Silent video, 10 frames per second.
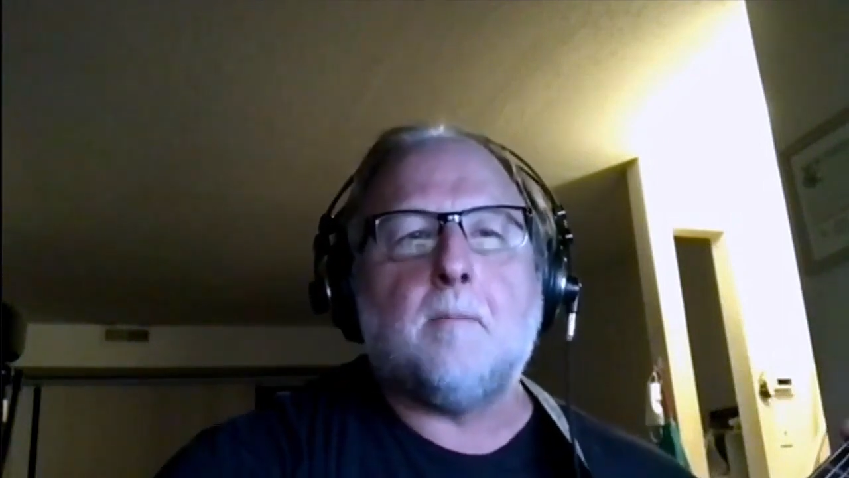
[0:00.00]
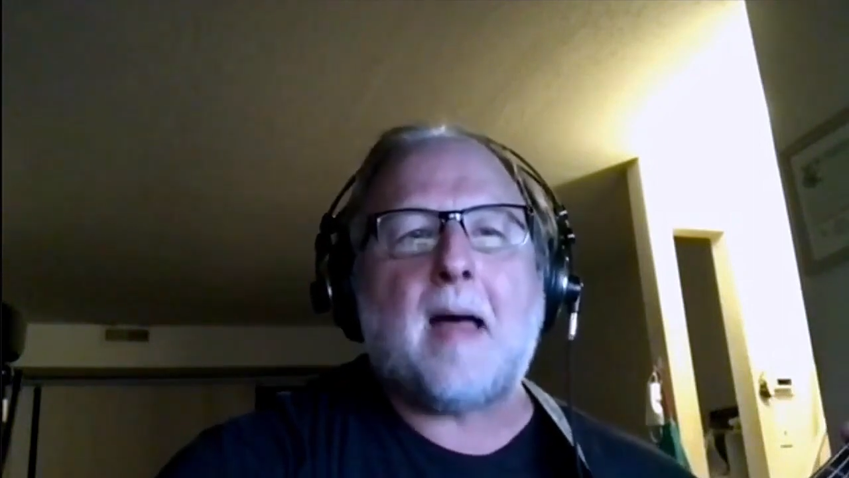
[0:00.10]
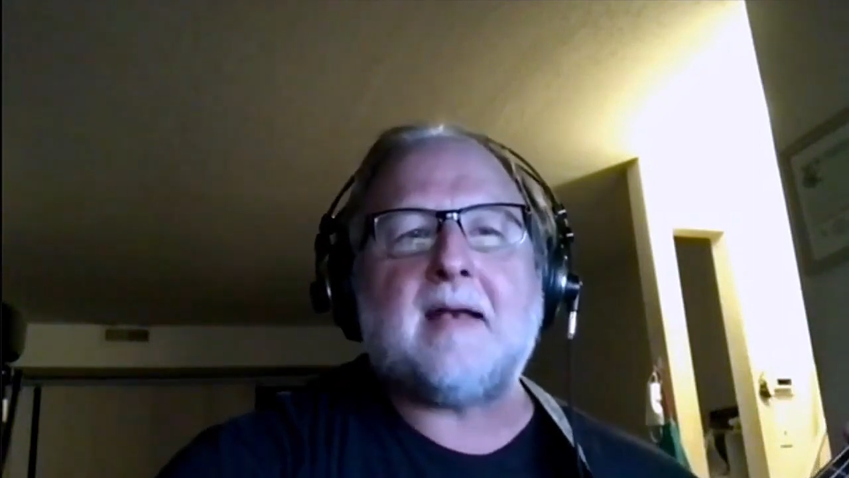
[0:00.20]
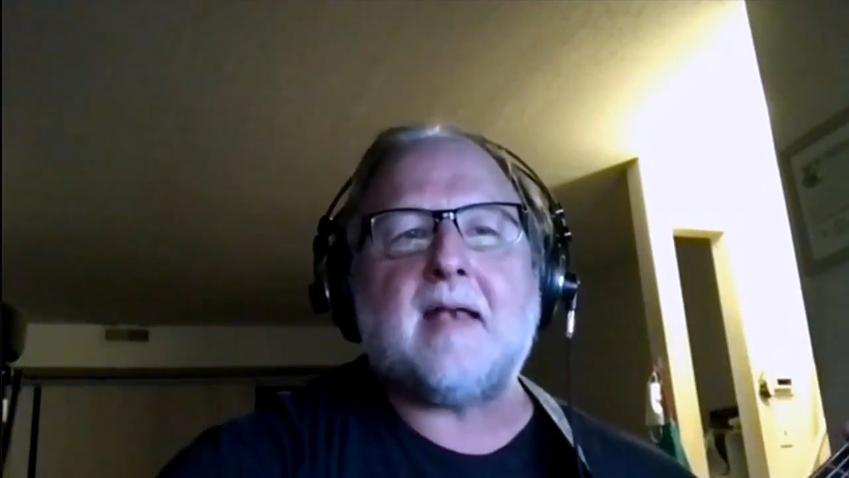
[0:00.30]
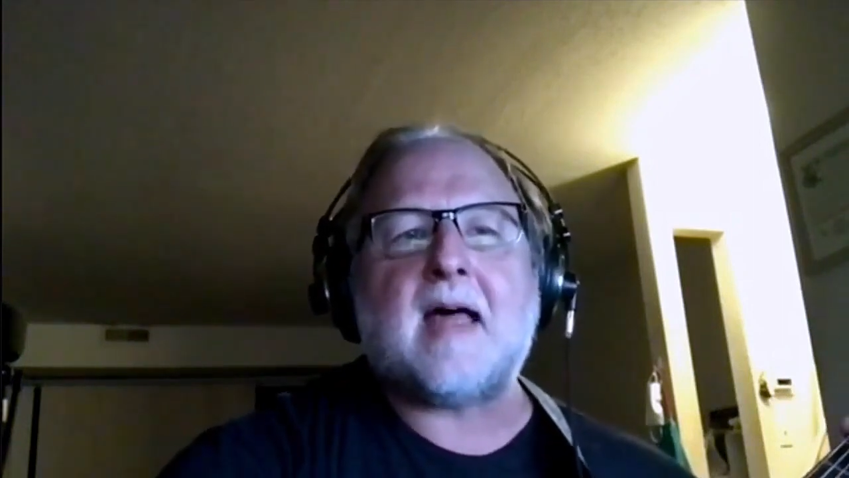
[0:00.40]
We
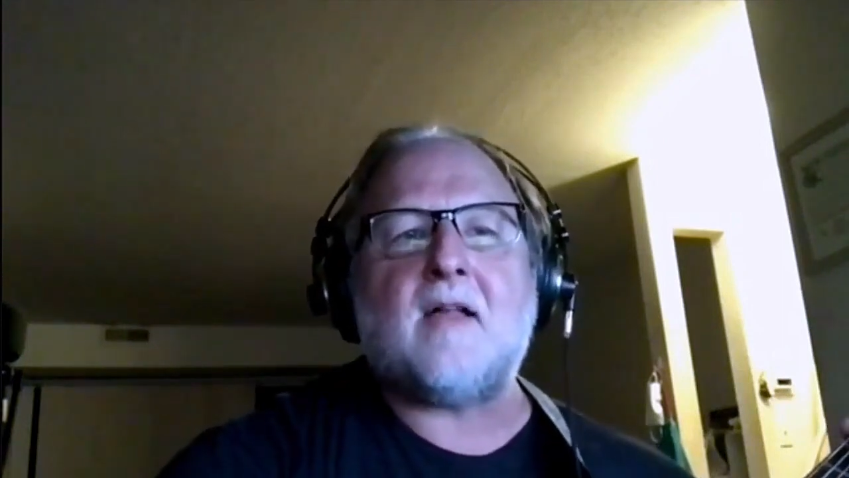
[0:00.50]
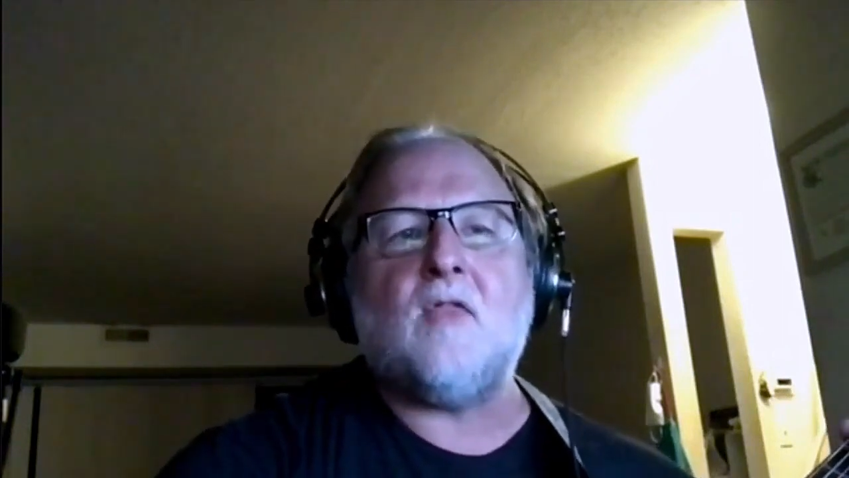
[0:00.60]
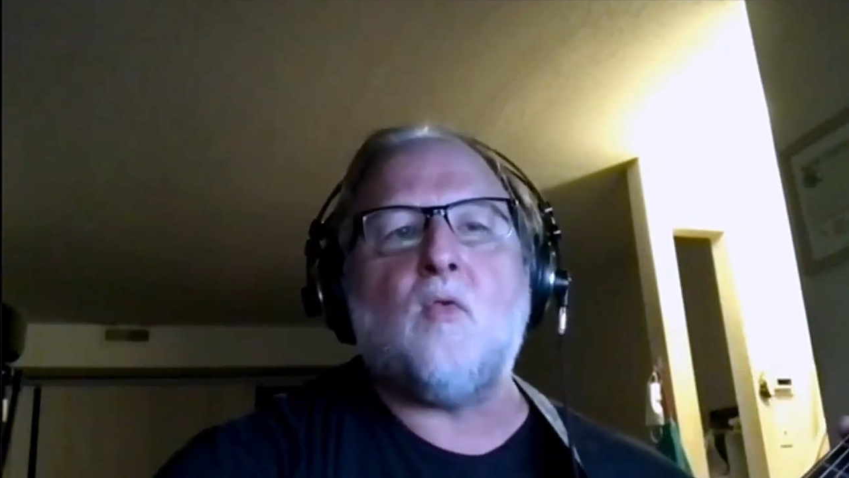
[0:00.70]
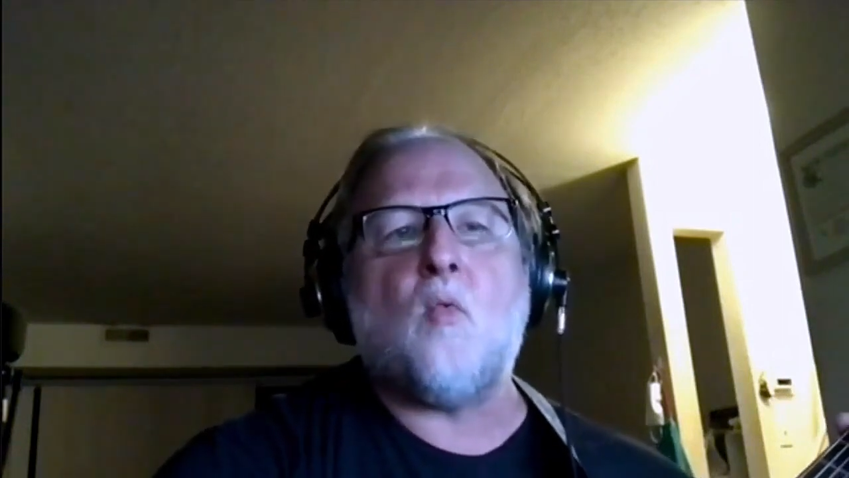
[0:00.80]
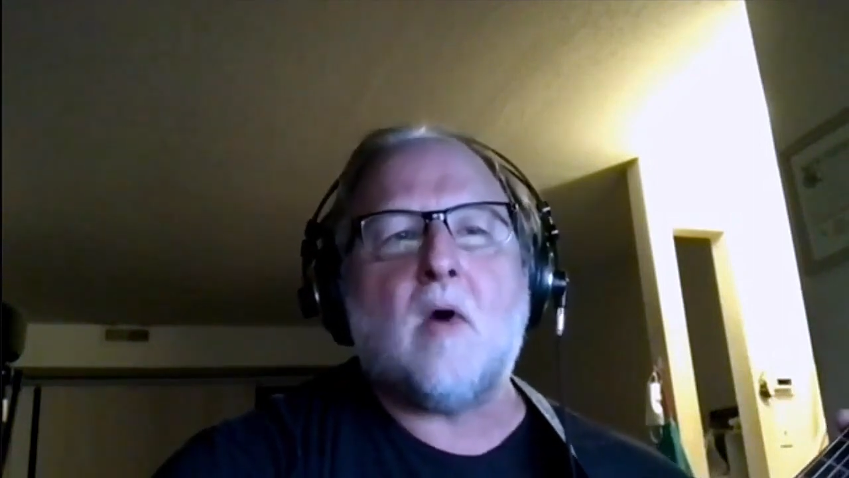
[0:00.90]
batten
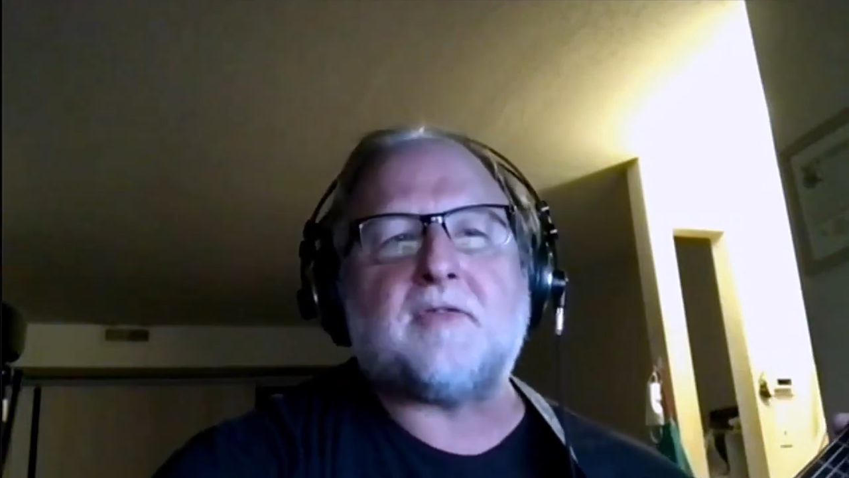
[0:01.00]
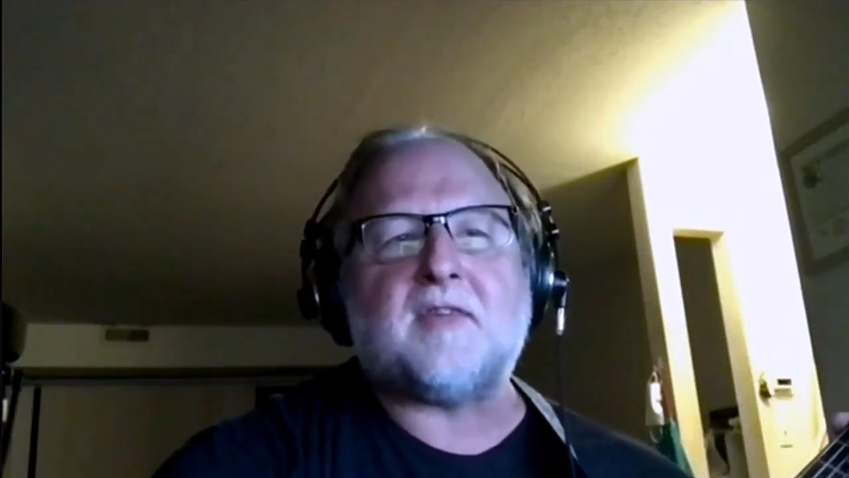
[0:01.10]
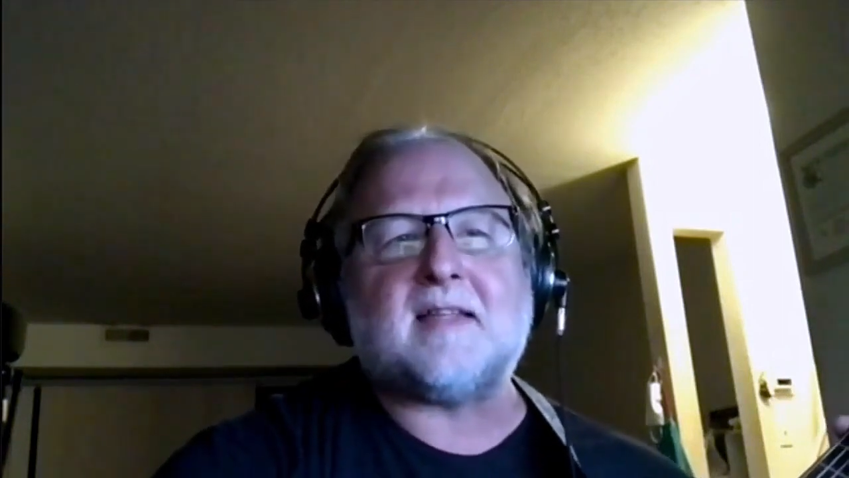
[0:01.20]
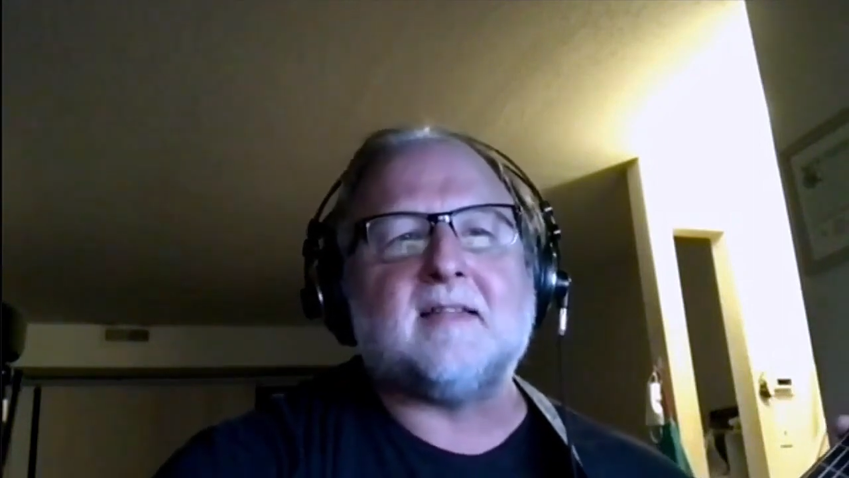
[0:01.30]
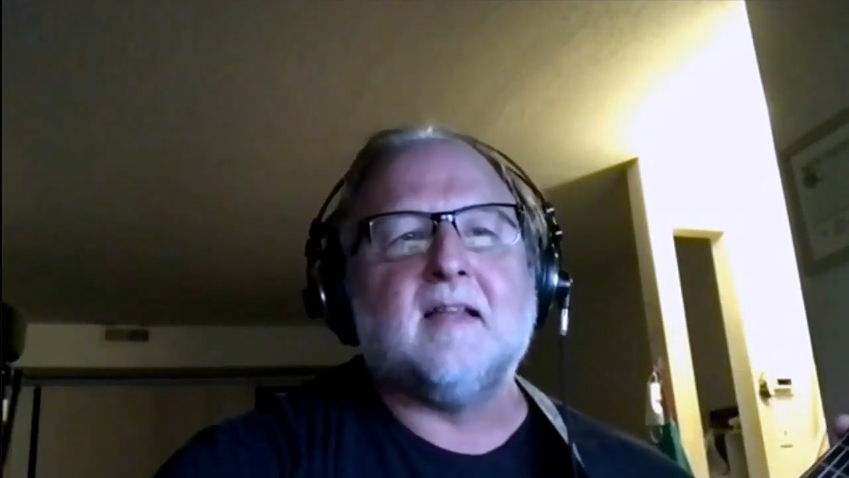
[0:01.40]
down the
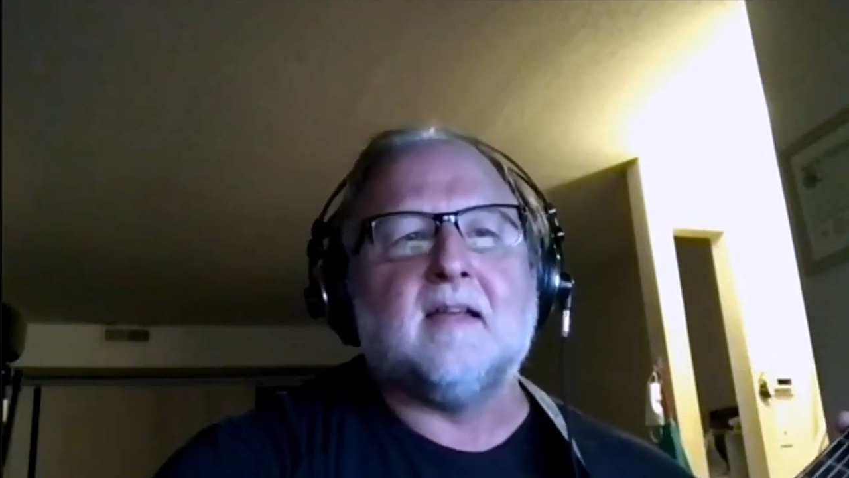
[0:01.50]
what's it?